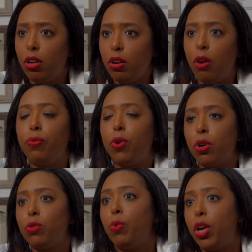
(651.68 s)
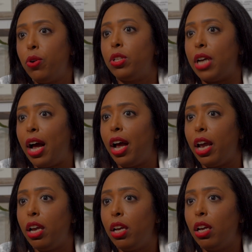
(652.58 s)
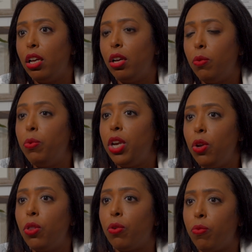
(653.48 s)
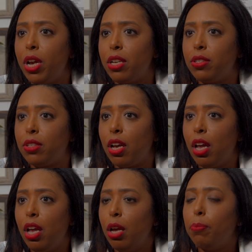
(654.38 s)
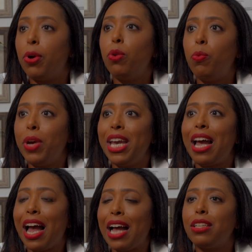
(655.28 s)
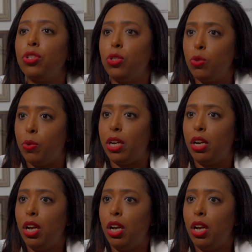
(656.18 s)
Of course, we could die. We knew the risk, but we had to do it.